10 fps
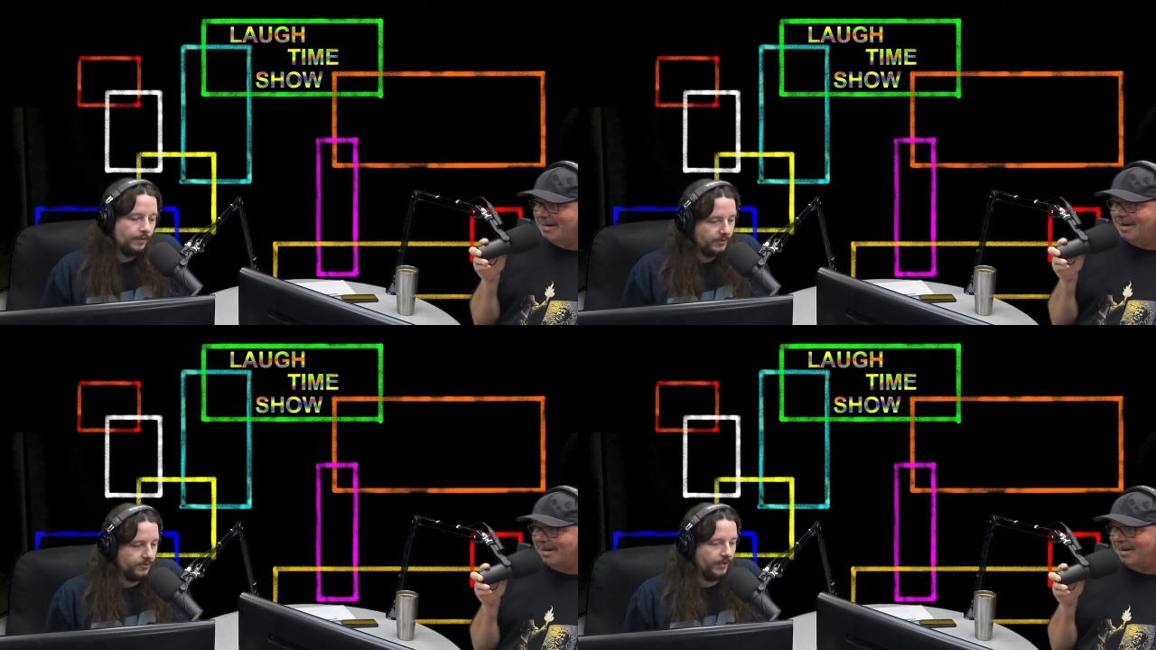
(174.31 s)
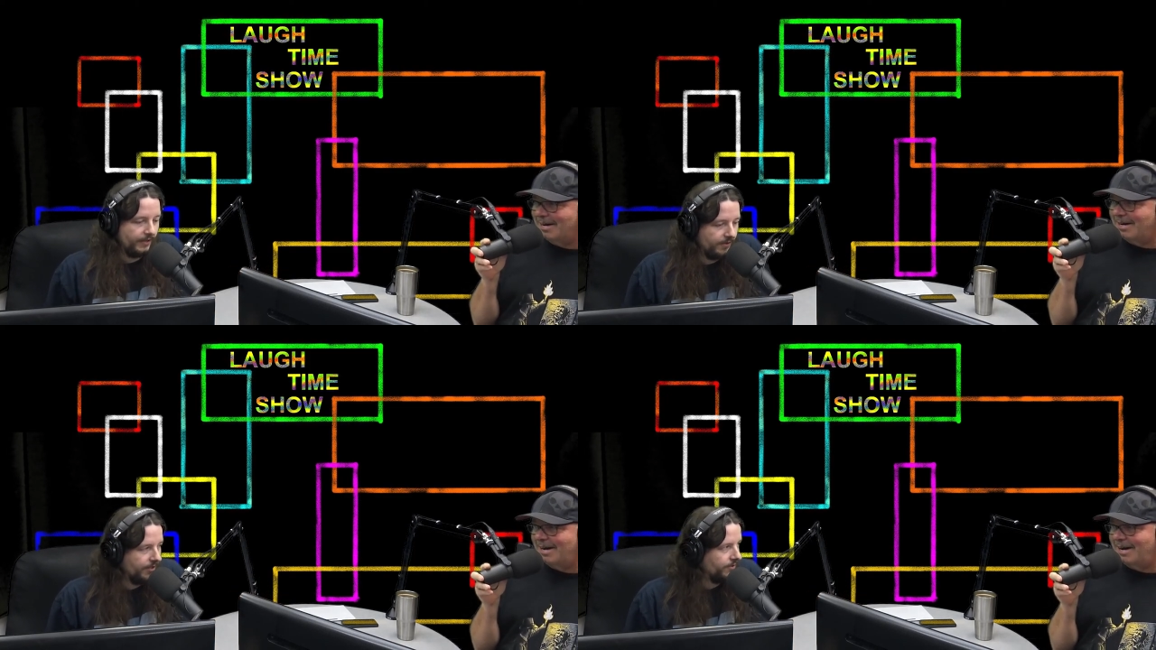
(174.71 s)
Speaker 1: I'm just like
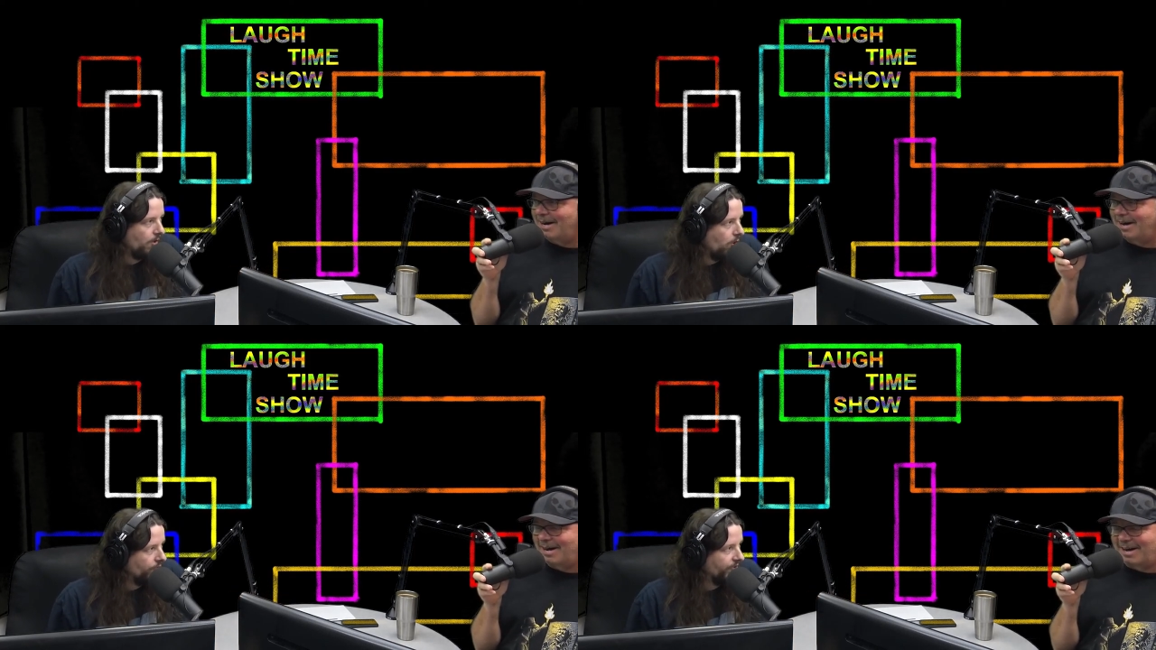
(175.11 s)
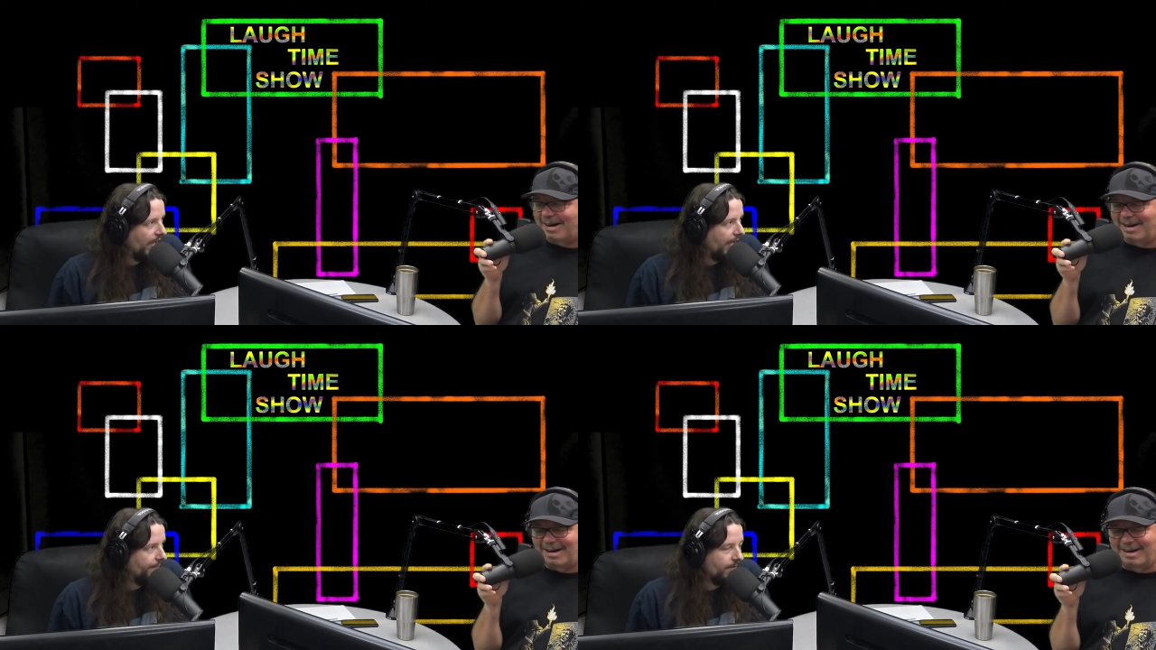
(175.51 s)
this the whole
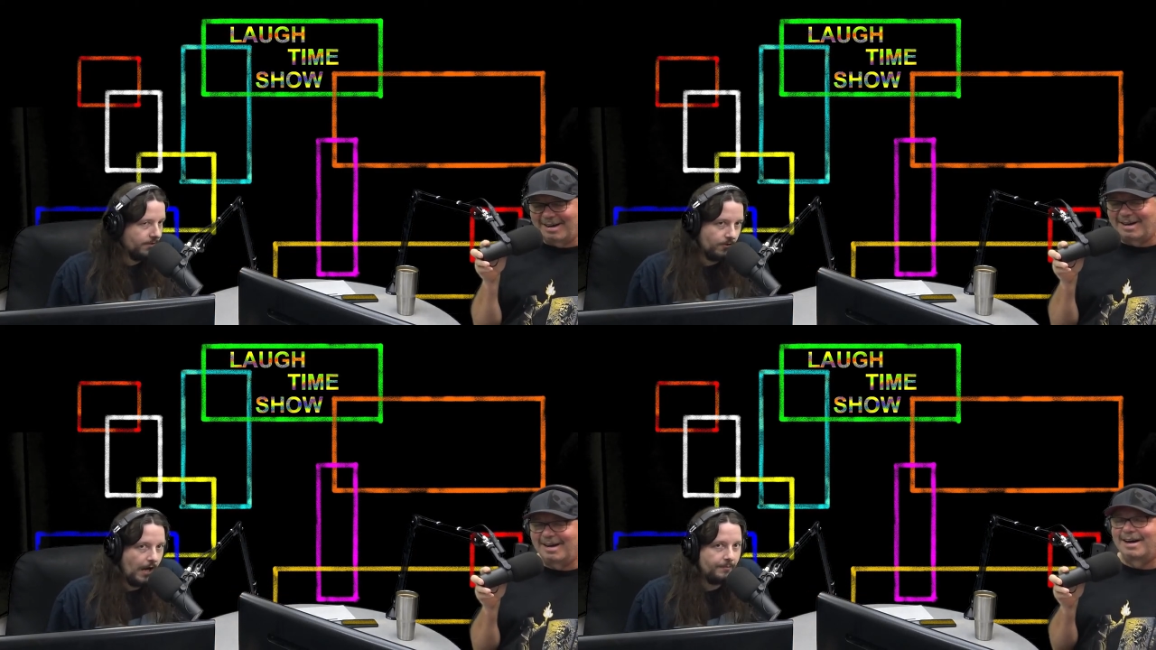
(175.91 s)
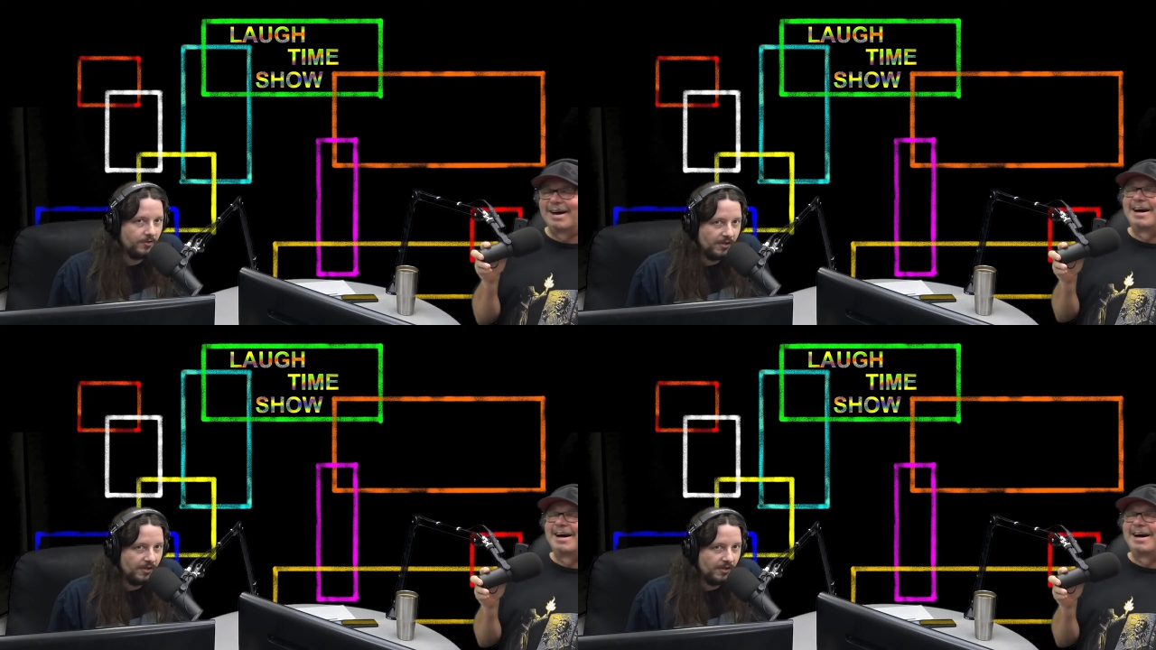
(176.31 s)
time. I'm